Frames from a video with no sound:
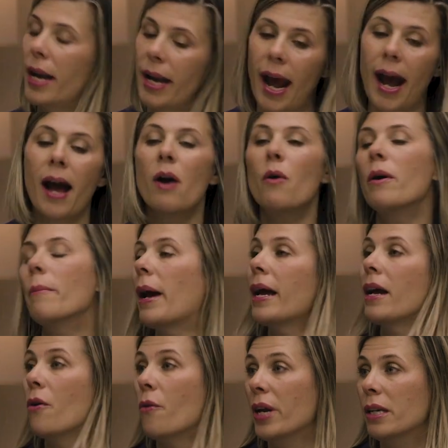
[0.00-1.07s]
and how am I
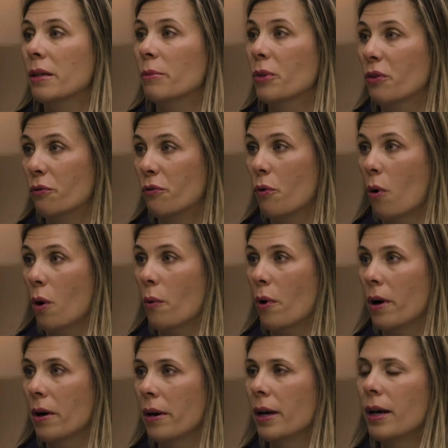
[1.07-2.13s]
going to move forward?
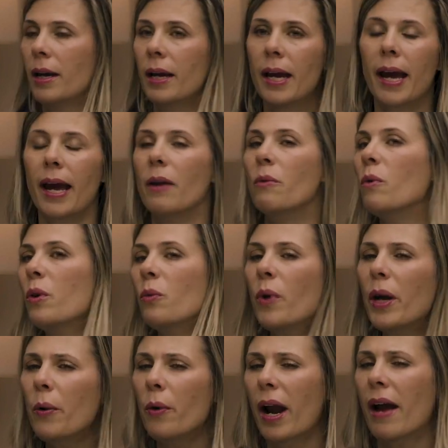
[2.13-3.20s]
Sure. And when
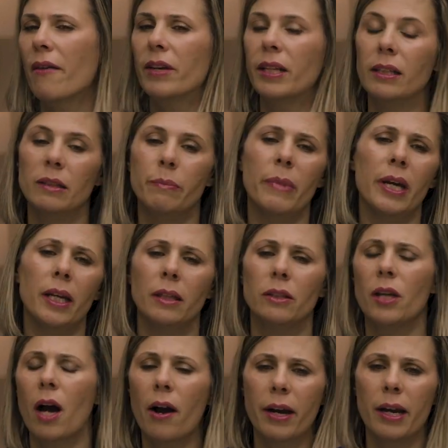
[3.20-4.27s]
we were having this meeting,
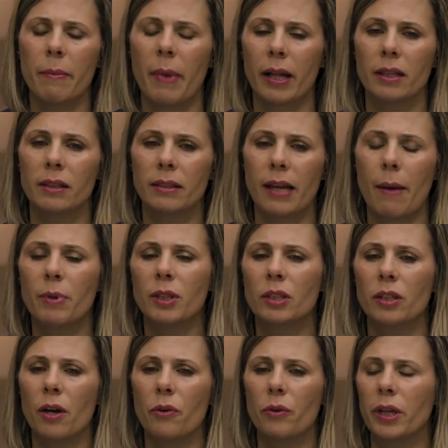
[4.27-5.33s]
talking about this
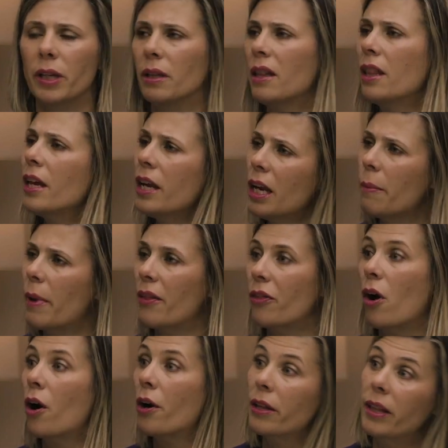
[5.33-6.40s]
episode and thinking about the
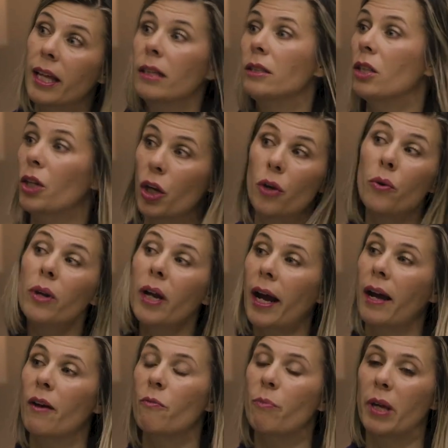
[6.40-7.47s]
hard things that you and I
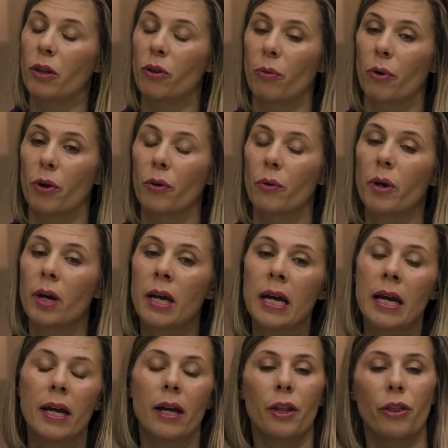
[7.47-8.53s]
have been through,
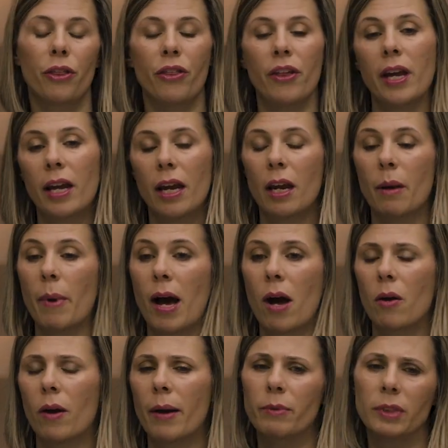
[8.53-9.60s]

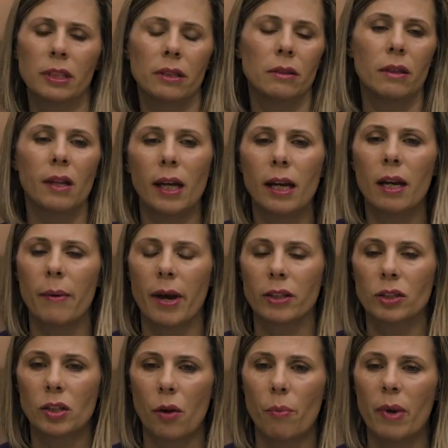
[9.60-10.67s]
I was thinking
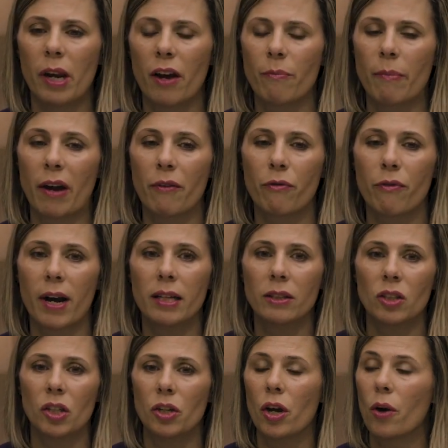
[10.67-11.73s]
about so many of my
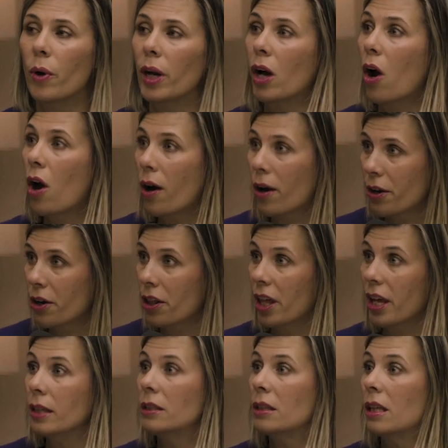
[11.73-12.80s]
friends and knowing hard
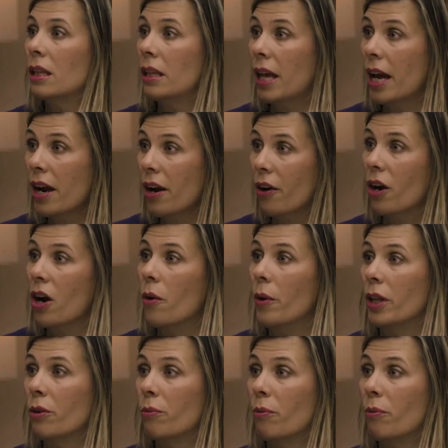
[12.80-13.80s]
things that they're going